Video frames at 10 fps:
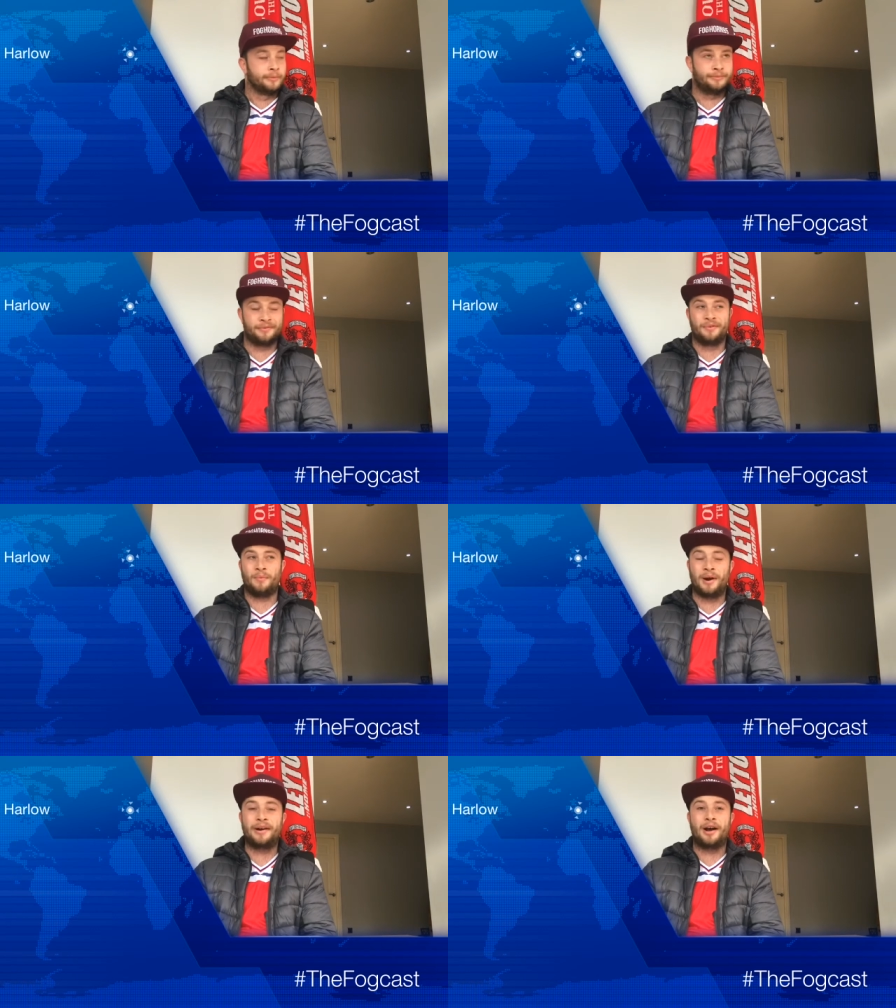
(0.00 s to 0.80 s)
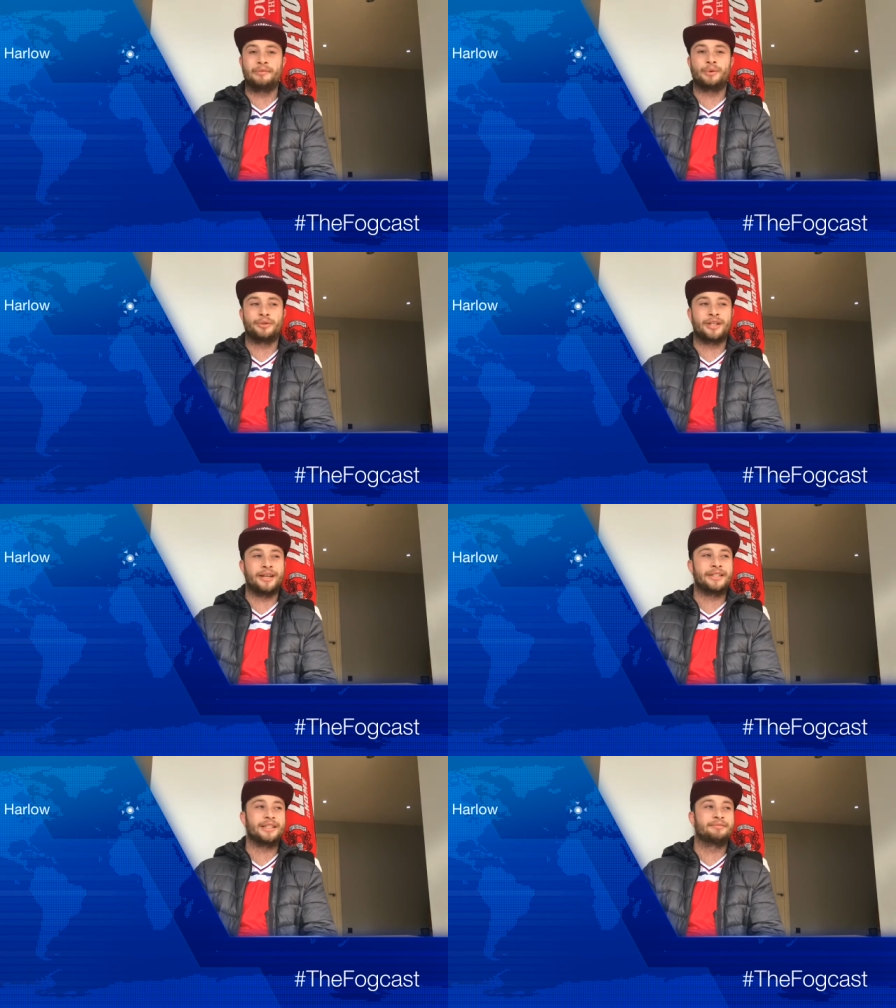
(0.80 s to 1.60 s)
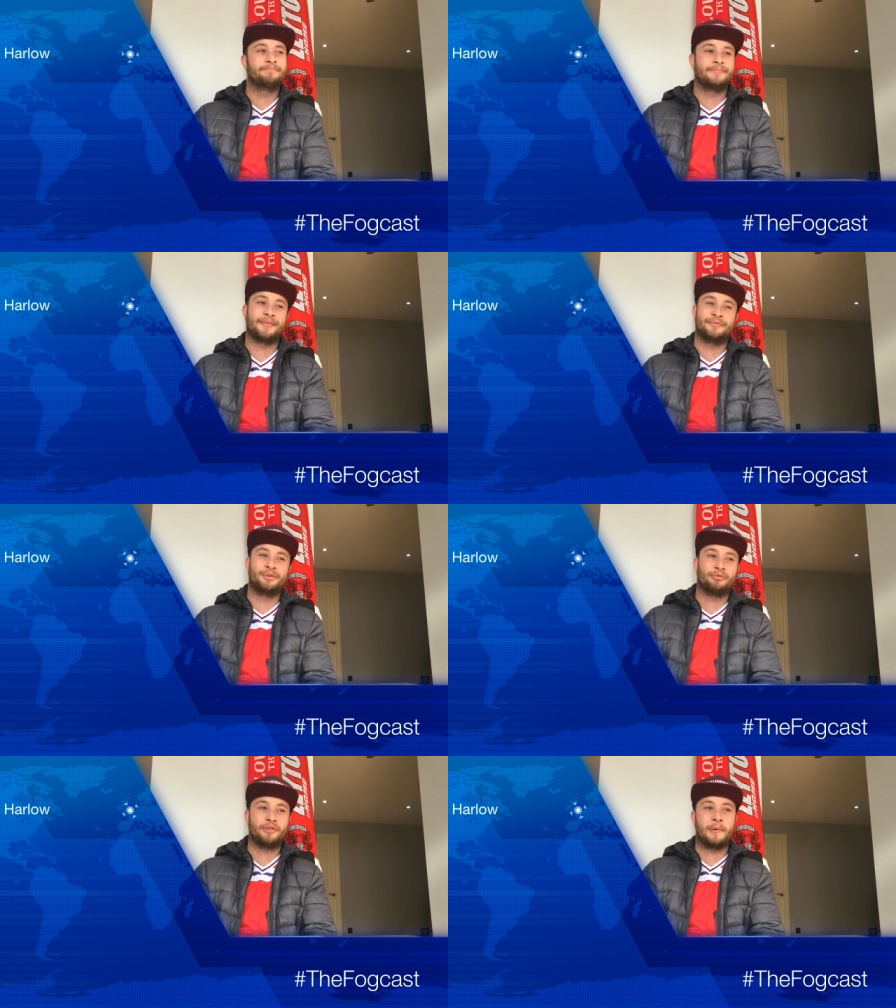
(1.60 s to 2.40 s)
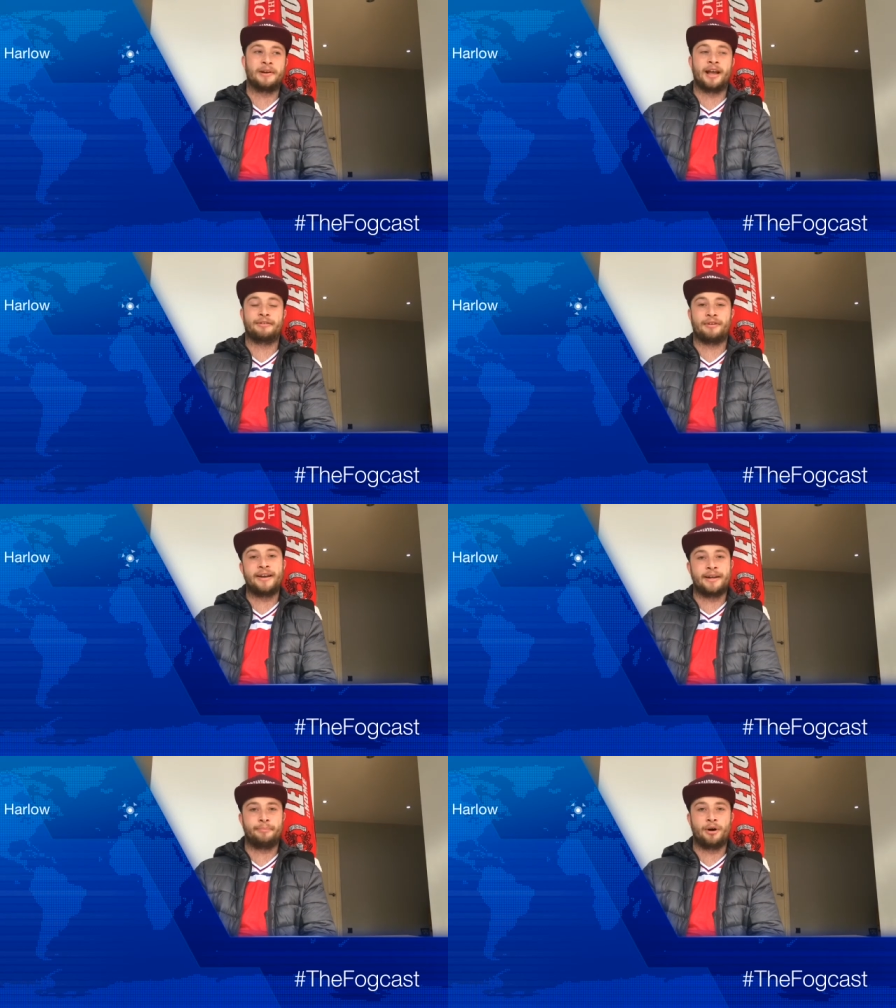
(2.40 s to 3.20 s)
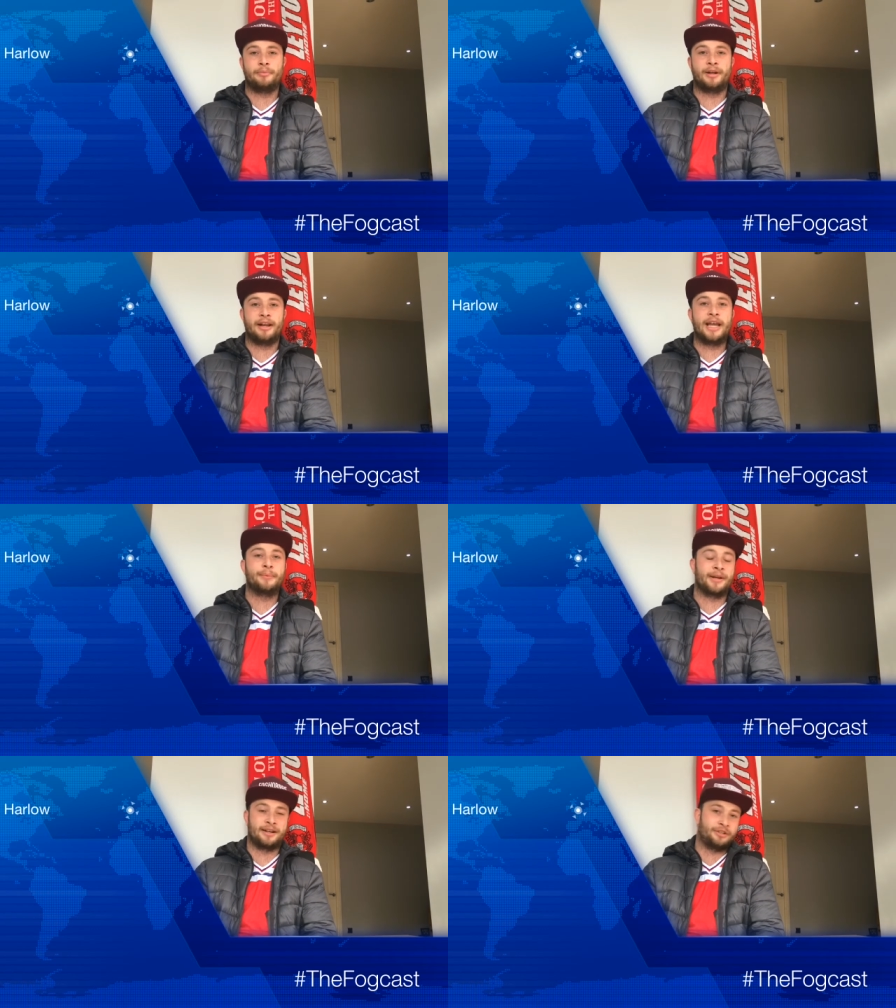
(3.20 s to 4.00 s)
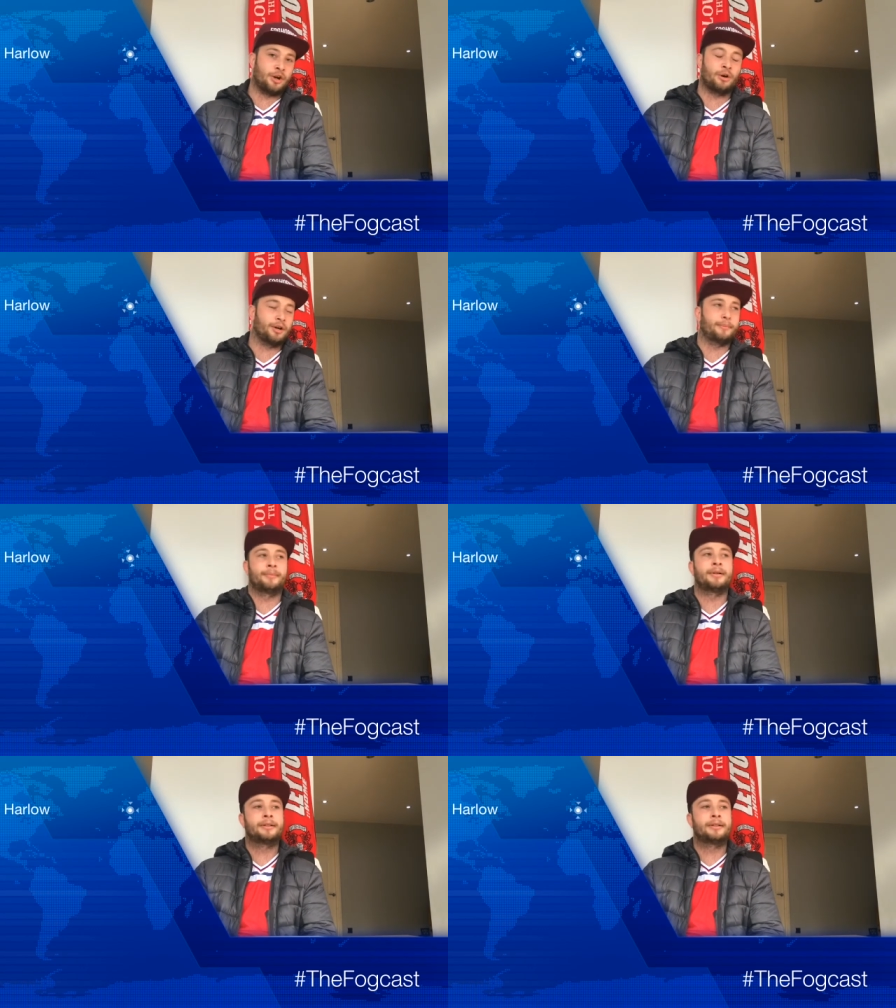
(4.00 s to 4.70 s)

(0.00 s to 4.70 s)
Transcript: If we've not won at home all season, if they're not doing that great, at bottom of the league, we're going to tonk them.